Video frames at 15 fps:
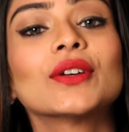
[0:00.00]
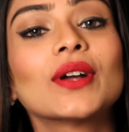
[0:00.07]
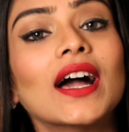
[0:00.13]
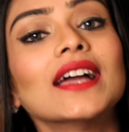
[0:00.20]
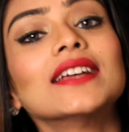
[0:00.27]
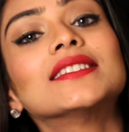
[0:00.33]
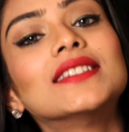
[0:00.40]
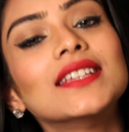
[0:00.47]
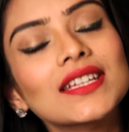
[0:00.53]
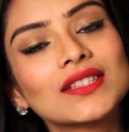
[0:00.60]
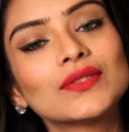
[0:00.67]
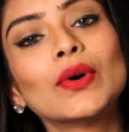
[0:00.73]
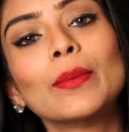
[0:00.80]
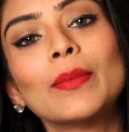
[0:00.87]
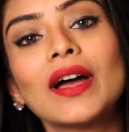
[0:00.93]
So guys,
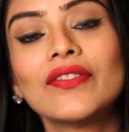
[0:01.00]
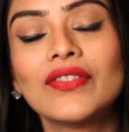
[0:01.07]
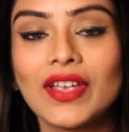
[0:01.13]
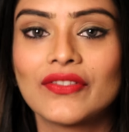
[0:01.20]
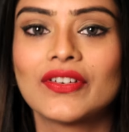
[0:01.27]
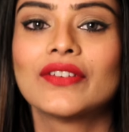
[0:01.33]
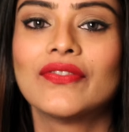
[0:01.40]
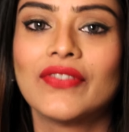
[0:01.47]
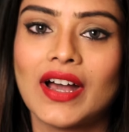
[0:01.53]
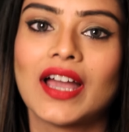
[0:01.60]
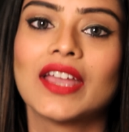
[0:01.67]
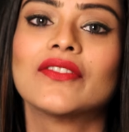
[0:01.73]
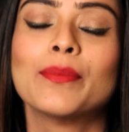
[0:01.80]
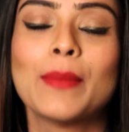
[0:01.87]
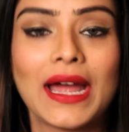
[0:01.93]
these were my favorite
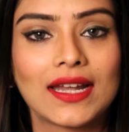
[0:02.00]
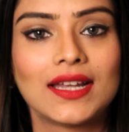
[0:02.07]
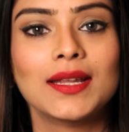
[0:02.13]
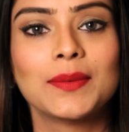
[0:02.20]
5 matte